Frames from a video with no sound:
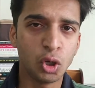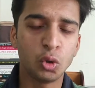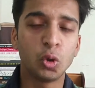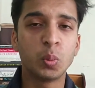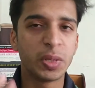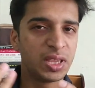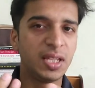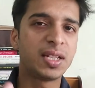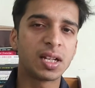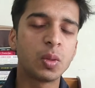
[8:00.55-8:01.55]
on. But
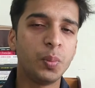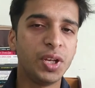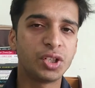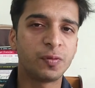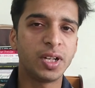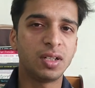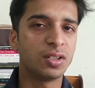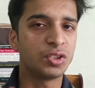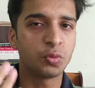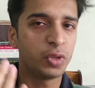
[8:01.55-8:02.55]
these are the major
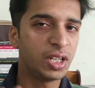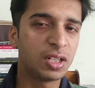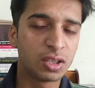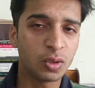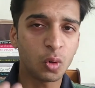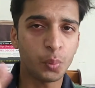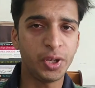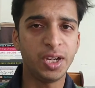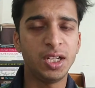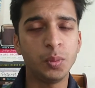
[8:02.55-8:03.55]
factors where the
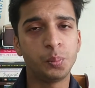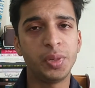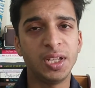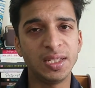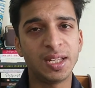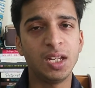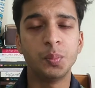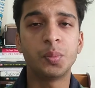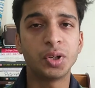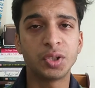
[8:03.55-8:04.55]
copywriting plays an
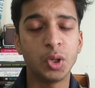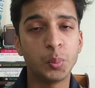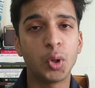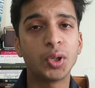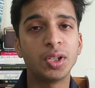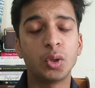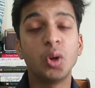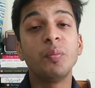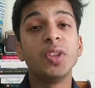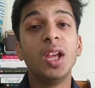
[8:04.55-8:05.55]
important
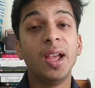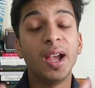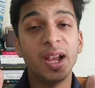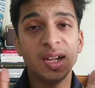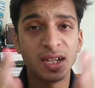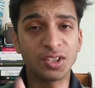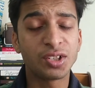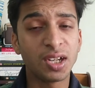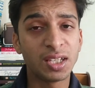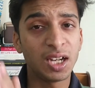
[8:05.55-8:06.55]
role. And
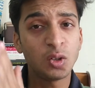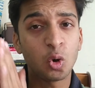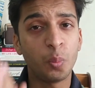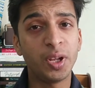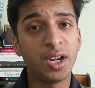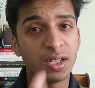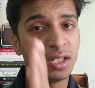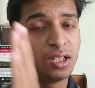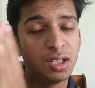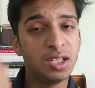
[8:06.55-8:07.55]
understand that
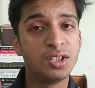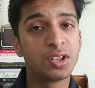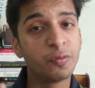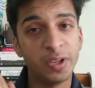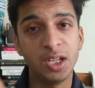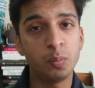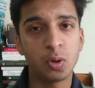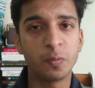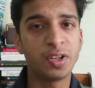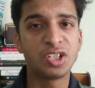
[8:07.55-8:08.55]
copywriting is a very
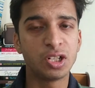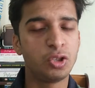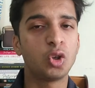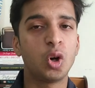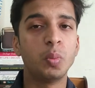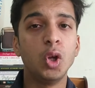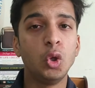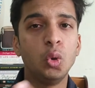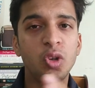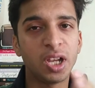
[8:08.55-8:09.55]
professional job.
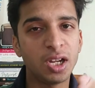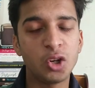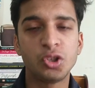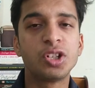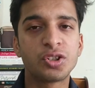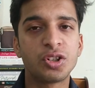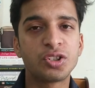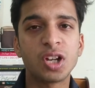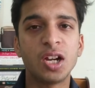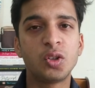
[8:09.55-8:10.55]
You cannot just
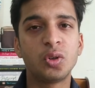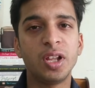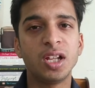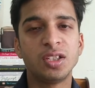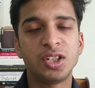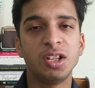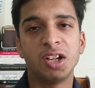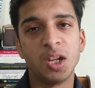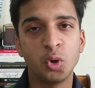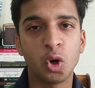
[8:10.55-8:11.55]
start today and say,
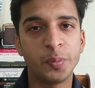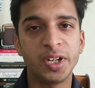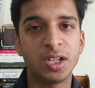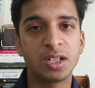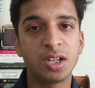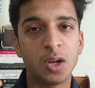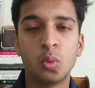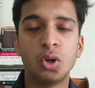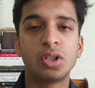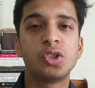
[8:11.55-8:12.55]
I'm a copywriter, I
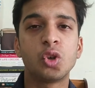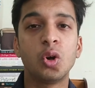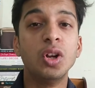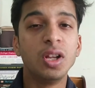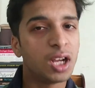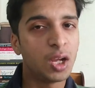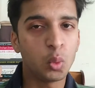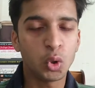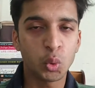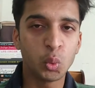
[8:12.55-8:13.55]
want a job, I
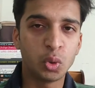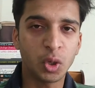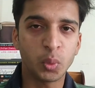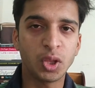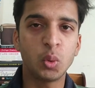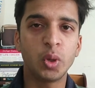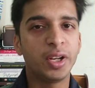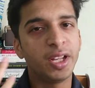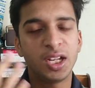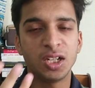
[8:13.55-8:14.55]
want to work with you,
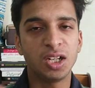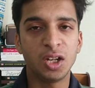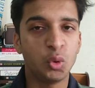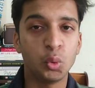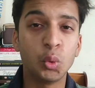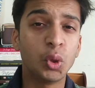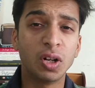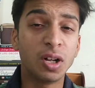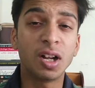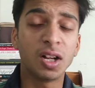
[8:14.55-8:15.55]
and I
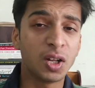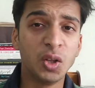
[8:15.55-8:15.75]
do